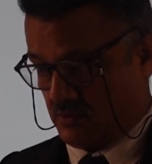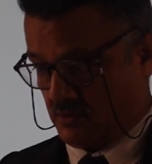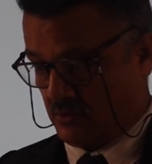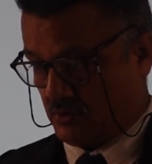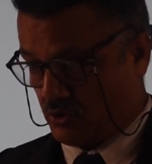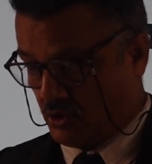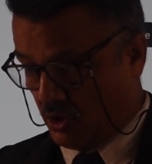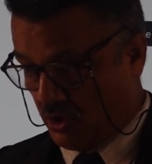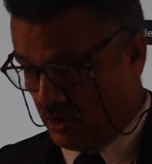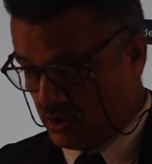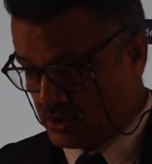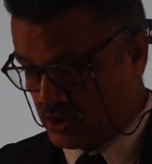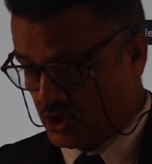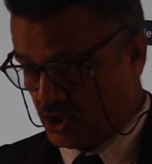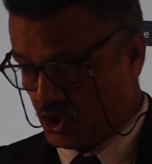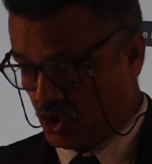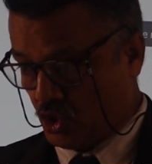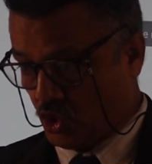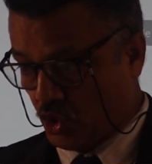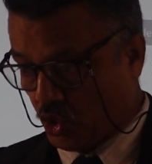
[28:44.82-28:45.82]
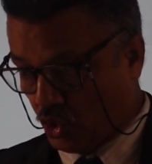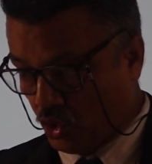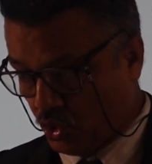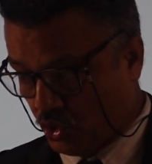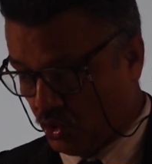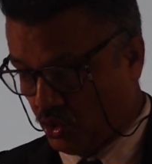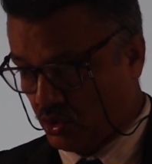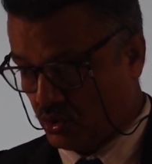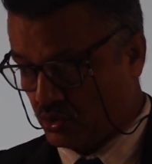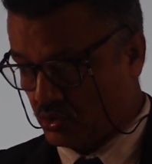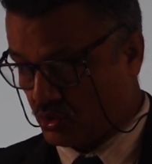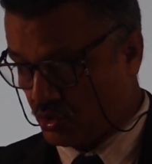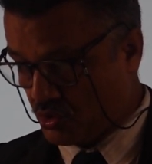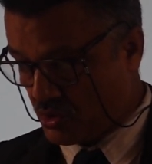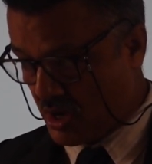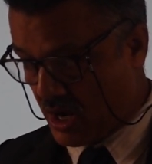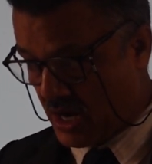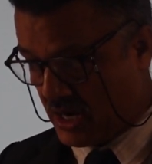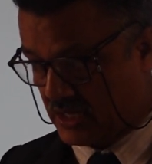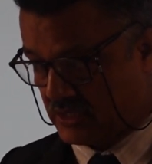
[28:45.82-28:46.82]
those who do
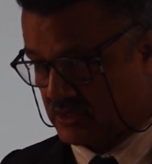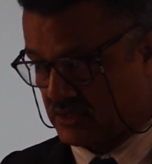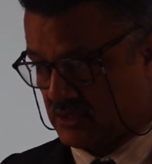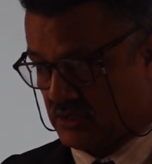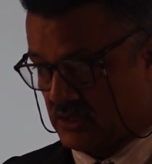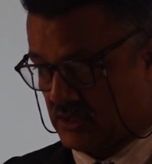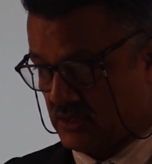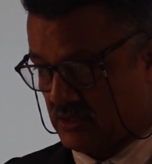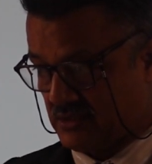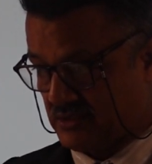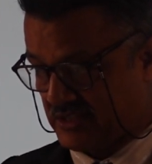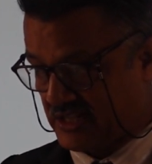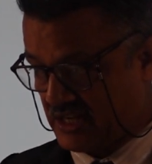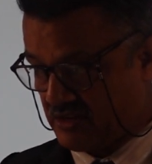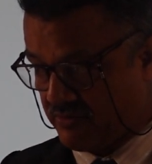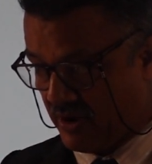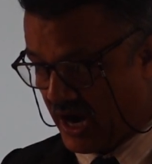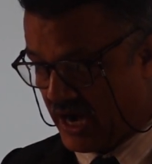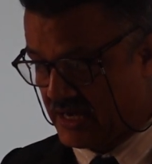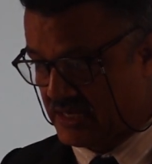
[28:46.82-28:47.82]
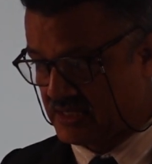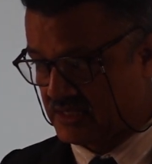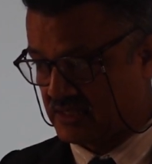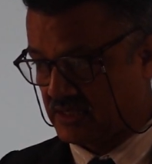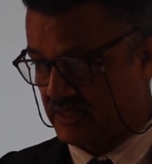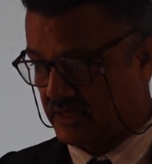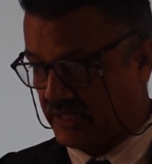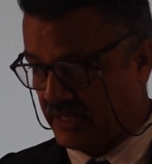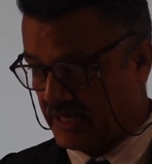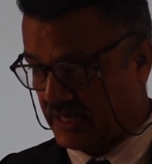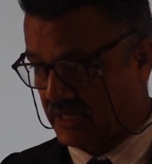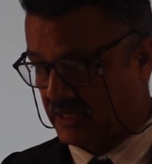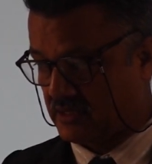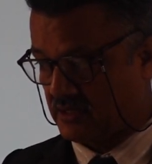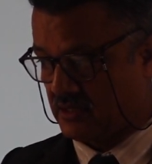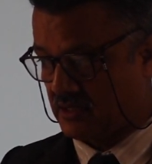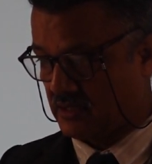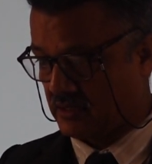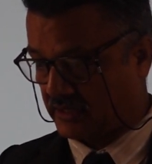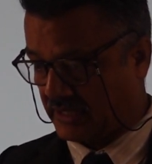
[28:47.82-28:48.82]
not revise their
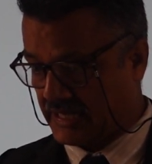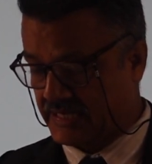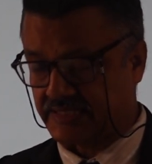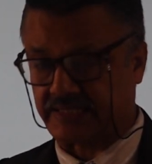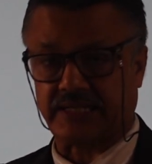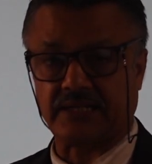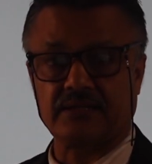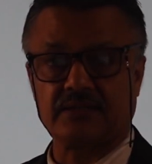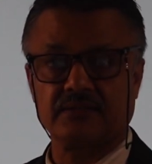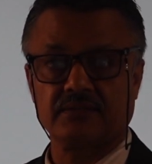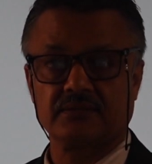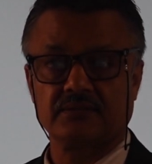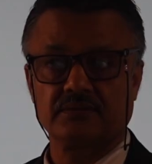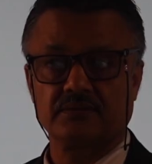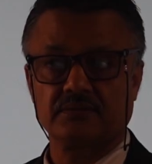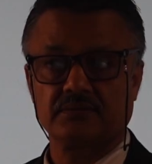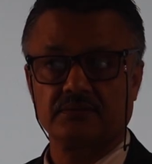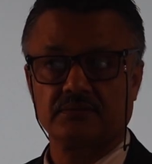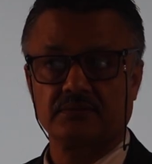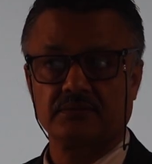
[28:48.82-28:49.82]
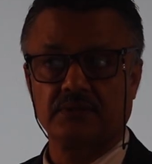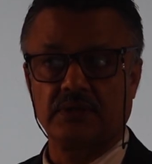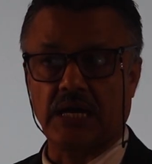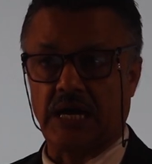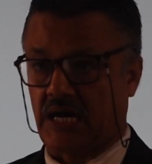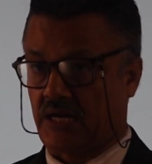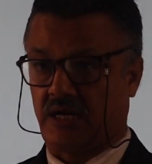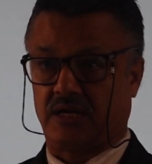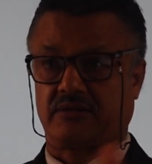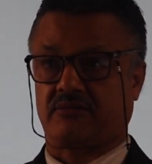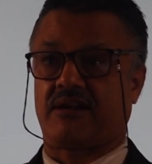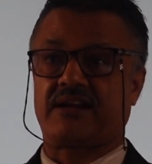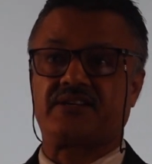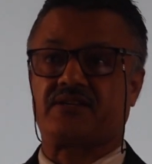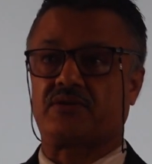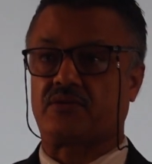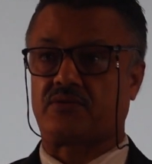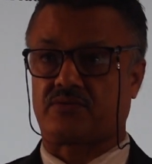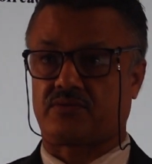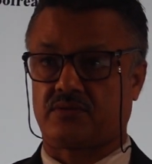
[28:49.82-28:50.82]
writing are not
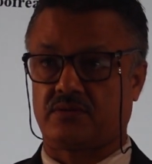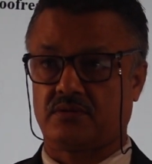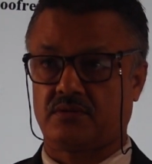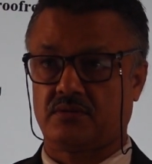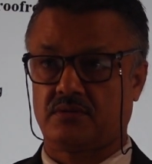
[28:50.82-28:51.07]
writers.